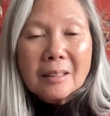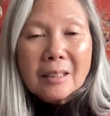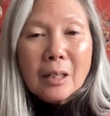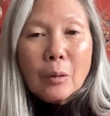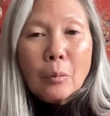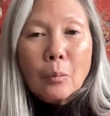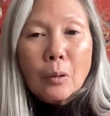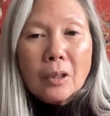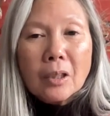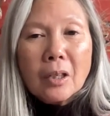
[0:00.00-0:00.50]

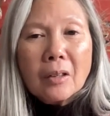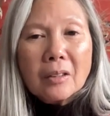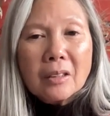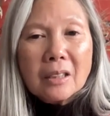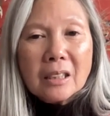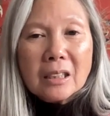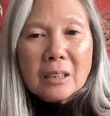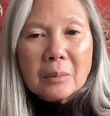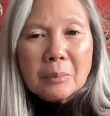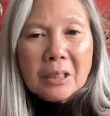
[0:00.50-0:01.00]
Now, what are
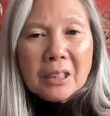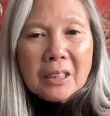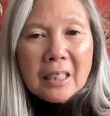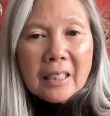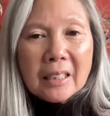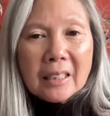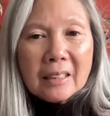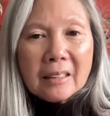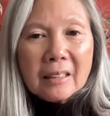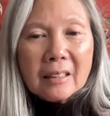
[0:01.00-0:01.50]
these
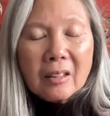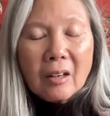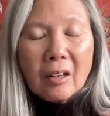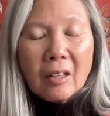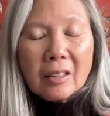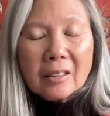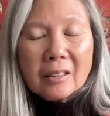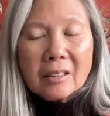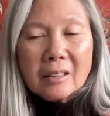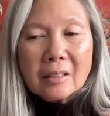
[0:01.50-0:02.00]
mistaken
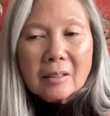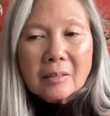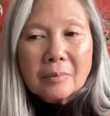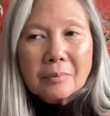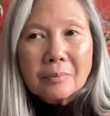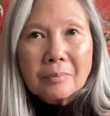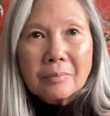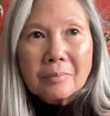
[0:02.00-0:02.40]
thoughts?